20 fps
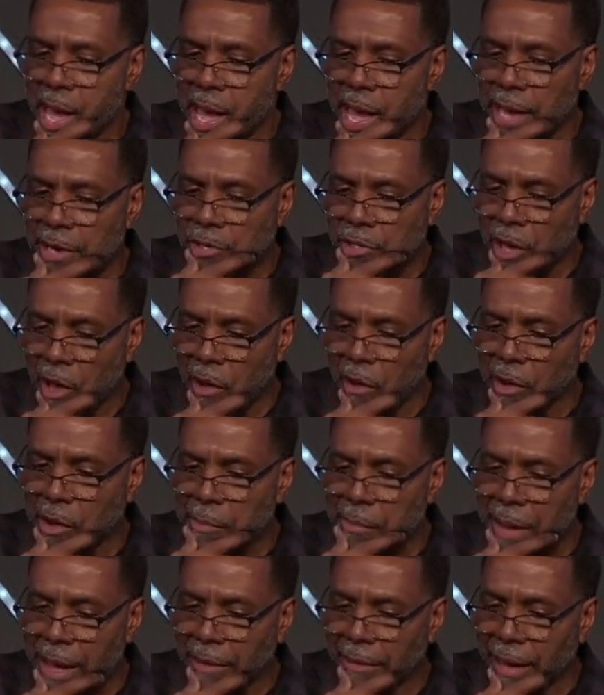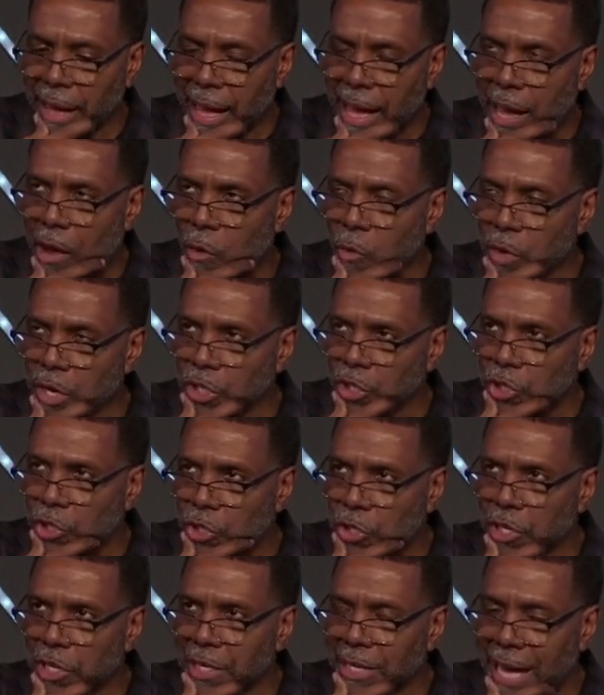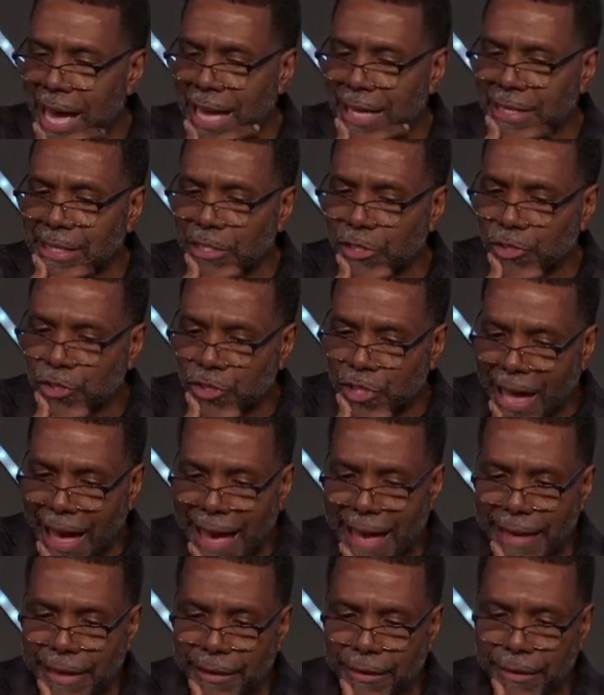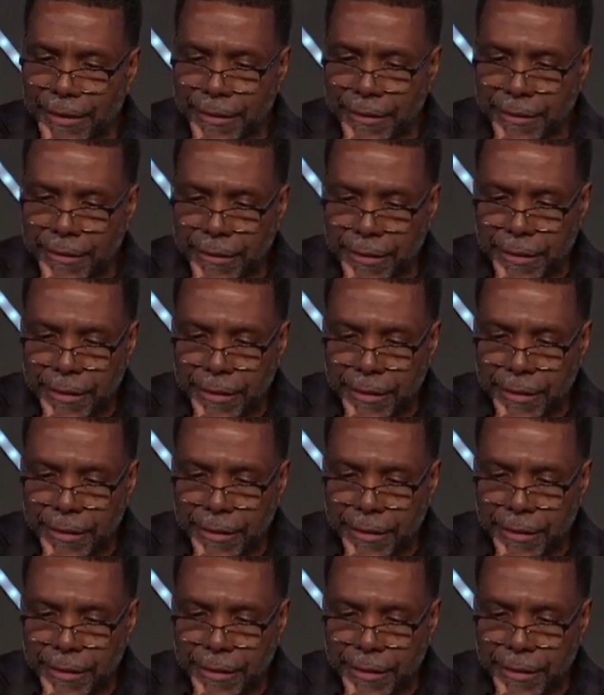and talk about how we should not desire